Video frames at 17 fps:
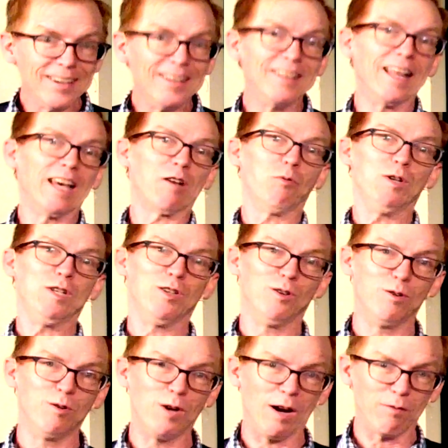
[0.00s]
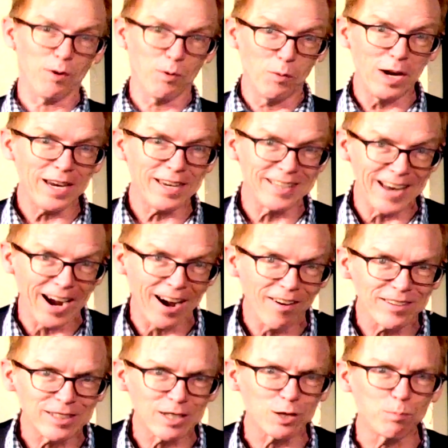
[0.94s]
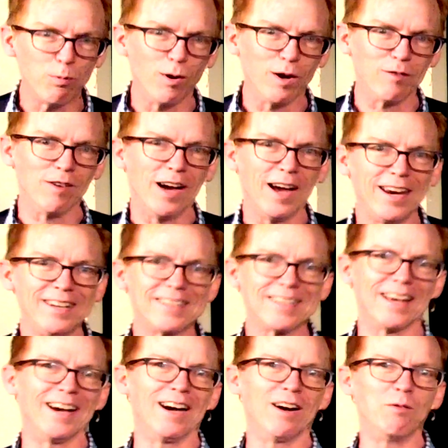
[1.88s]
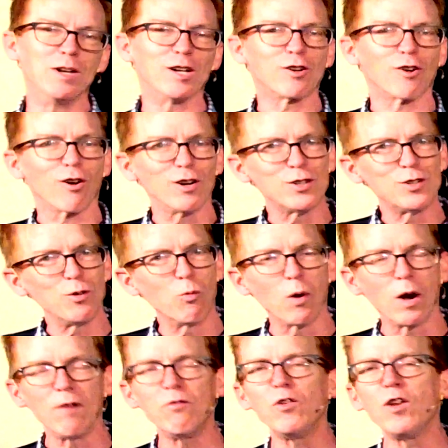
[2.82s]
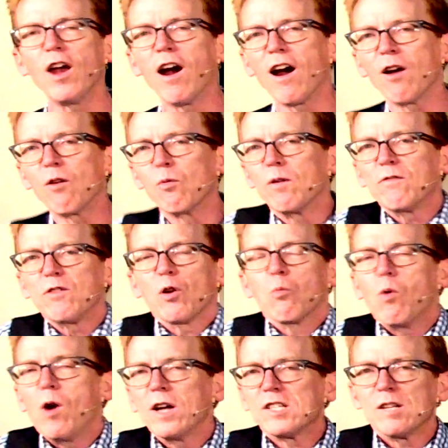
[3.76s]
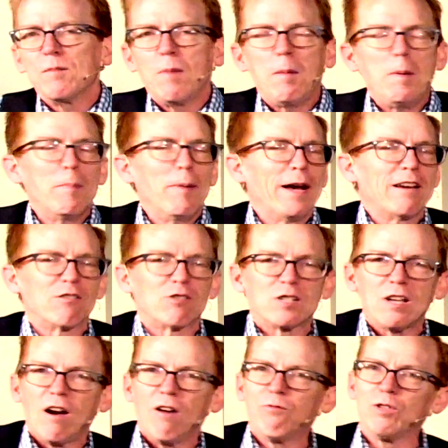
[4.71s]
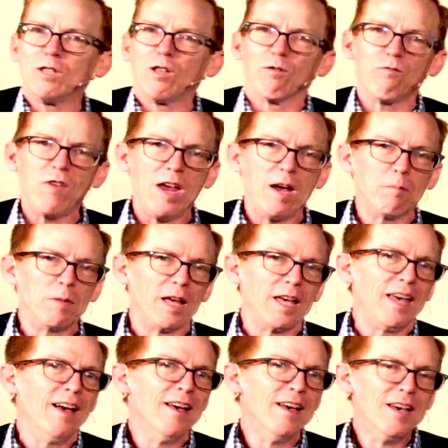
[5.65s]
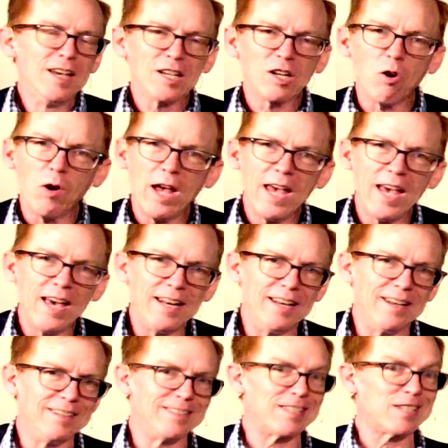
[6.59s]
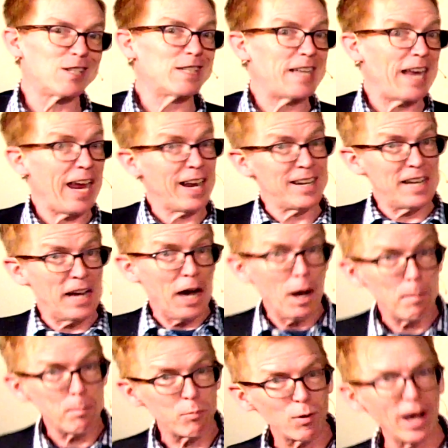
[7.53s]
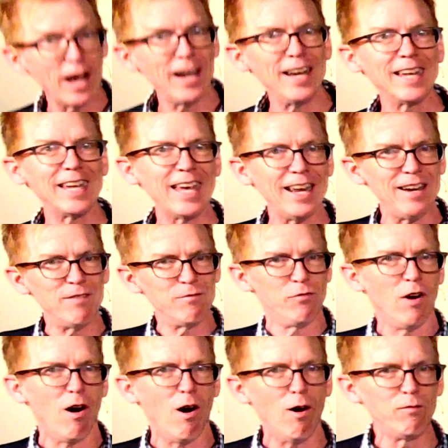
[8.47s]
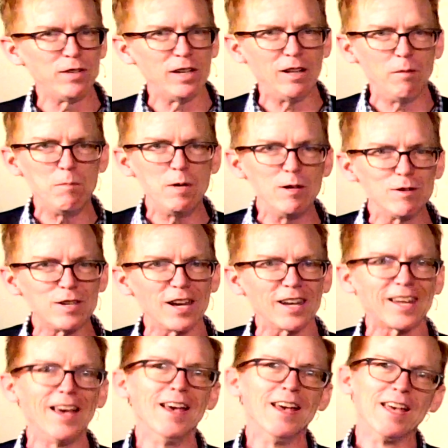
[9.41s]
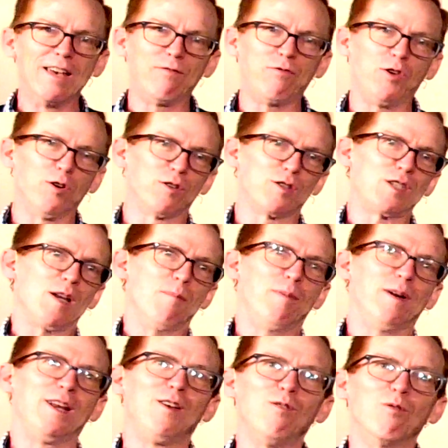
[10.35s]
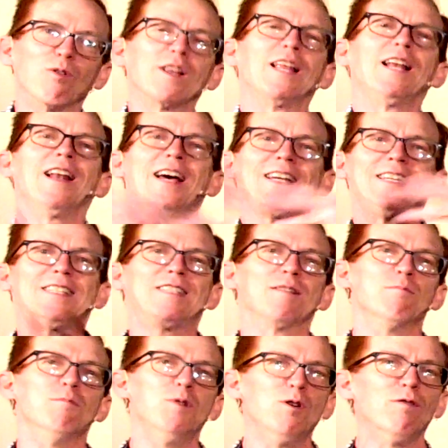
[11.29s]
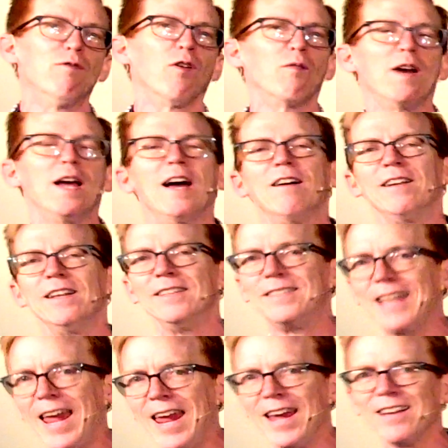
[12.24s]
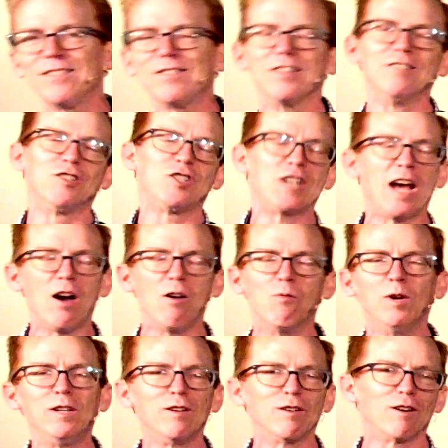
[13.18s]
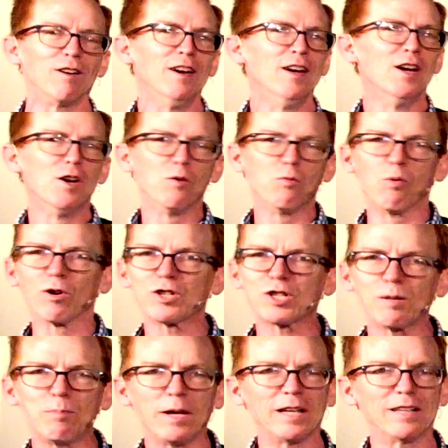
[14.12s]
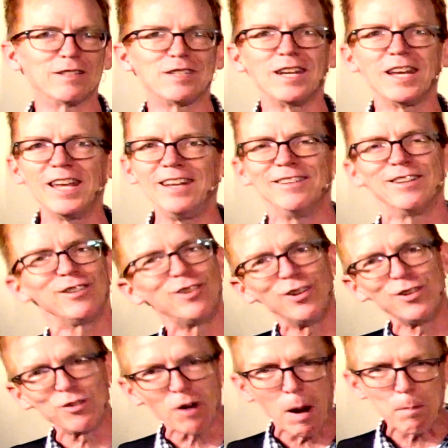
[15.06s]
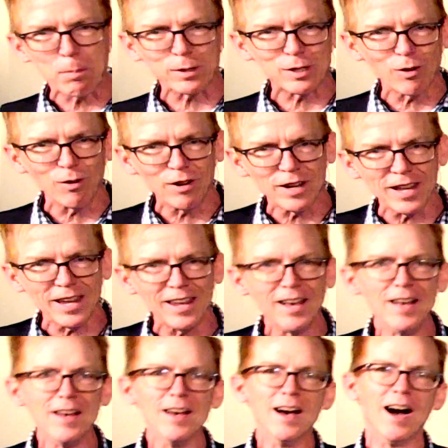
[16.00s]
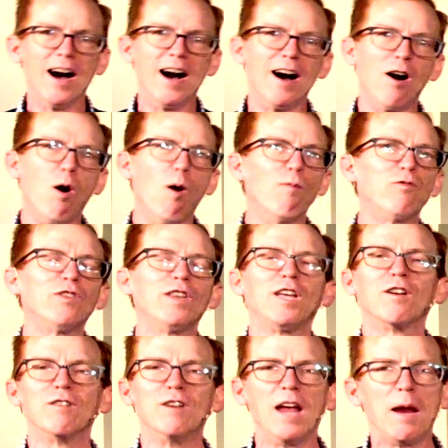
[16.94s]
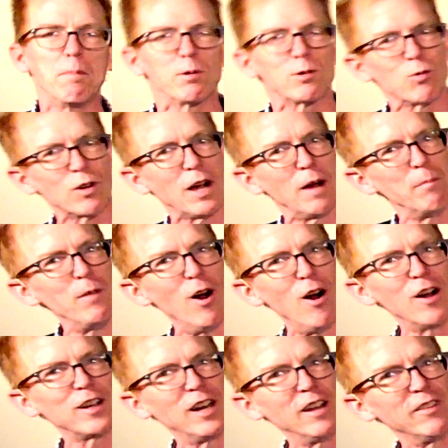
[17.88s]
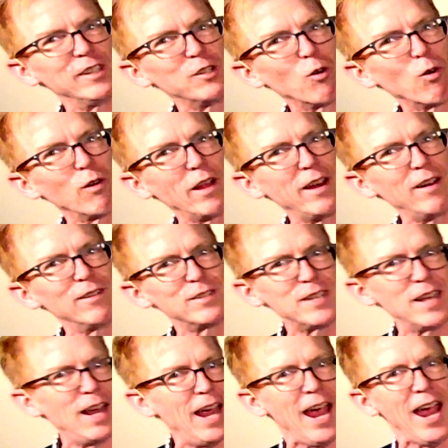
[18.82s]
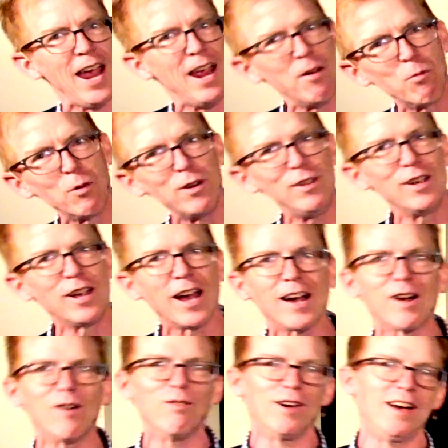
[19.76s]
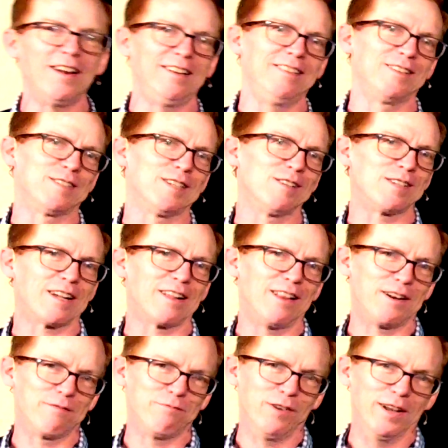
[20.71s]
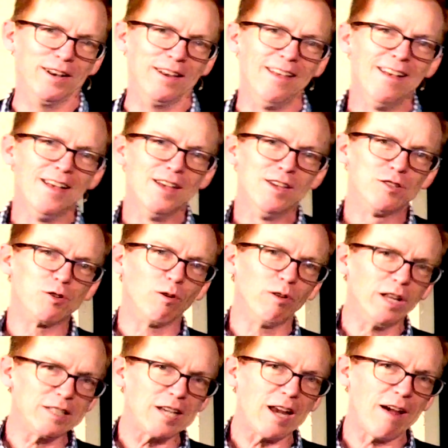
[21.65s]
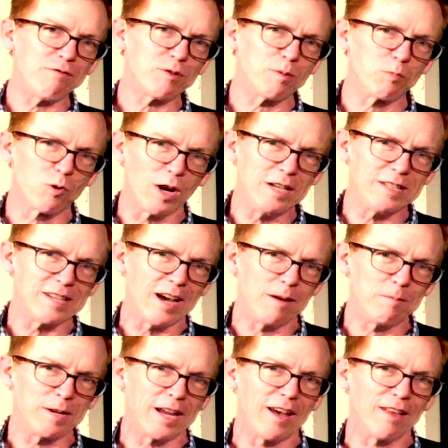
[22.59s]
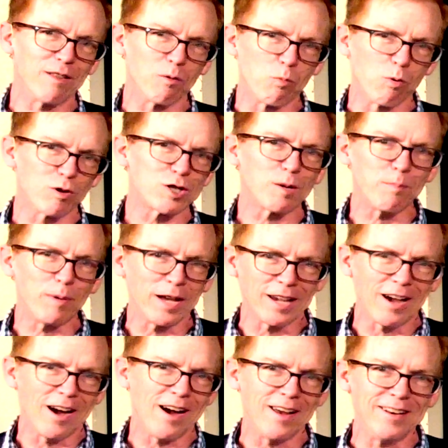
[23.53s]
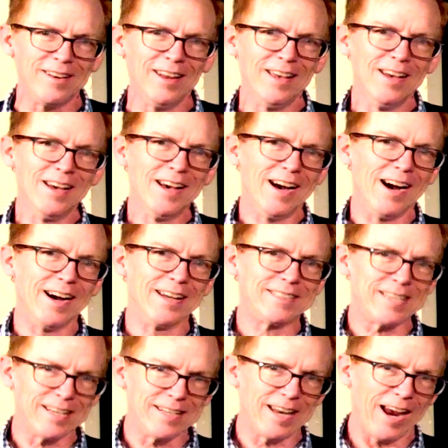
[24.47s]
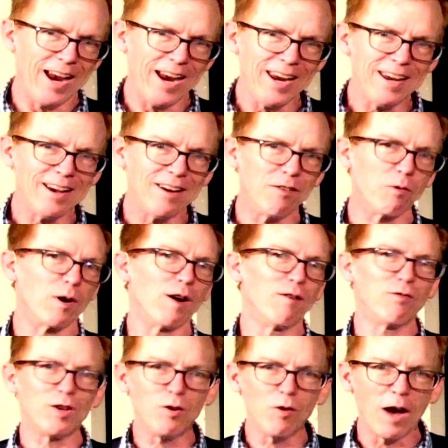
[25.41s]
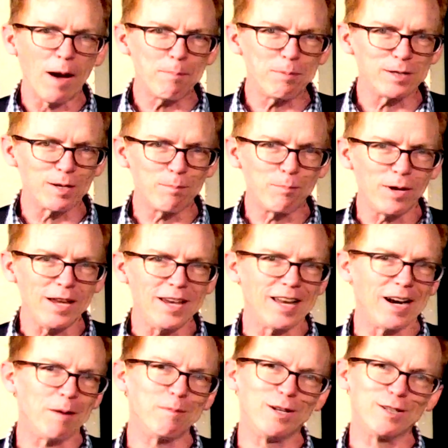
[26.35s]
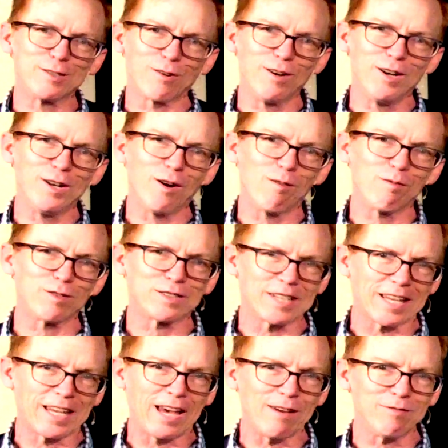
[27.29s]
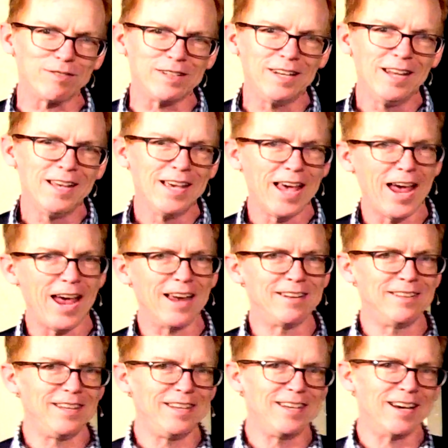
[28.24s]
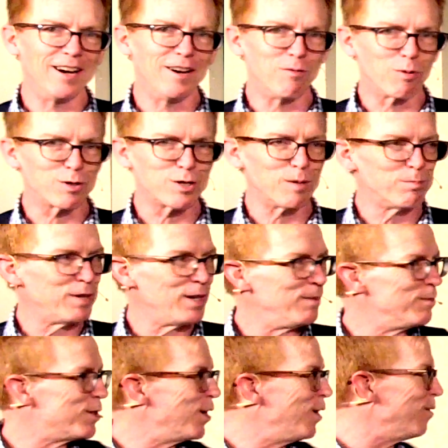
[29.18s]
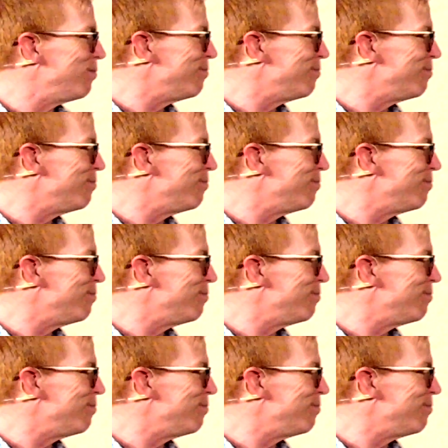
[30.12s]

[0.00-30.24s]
like we do every week now at this point, right? We encourage you wherever you are, wherever you're watching, maybe by yourself, with your family, go ahead and stand up, right, and get involved in the music. If you're somebody who really likes to move around and dance and shout when you're worshiping and singing, this is your opportunity. Hopefully your neighbors will come knocking on the door later and say, hey, what do you got going on in there? Sounds like a lot of fun. So let's have some great time together worshiping God today, wherever you happen to be. And I'm going to turn it over to Kevin and the worship team. So,